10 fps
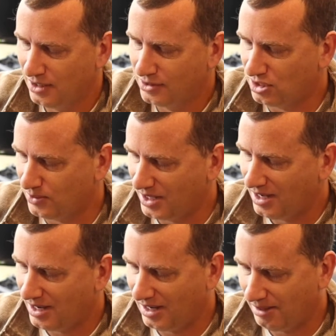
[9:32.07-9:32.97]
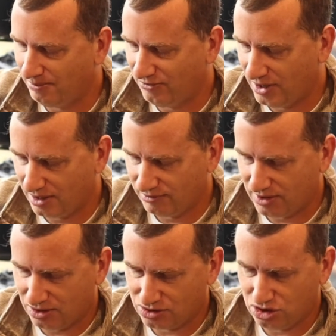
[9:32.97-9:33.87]
So anyway, I am very,
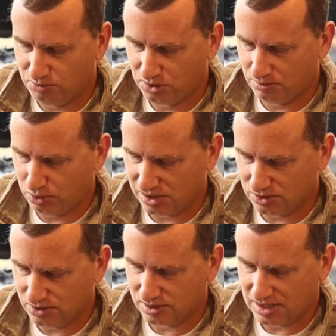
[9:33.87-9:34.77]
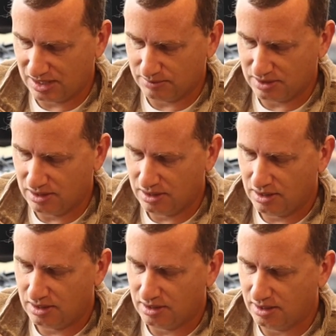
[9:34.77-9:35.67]
very super impressed with this camera.
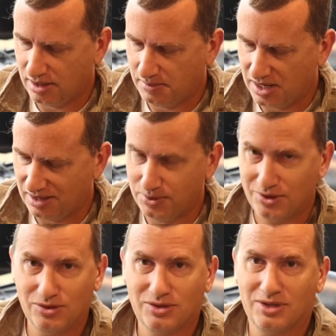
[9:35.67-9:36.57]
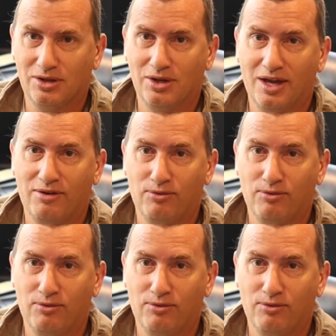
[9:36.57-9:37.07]
I produce a lot of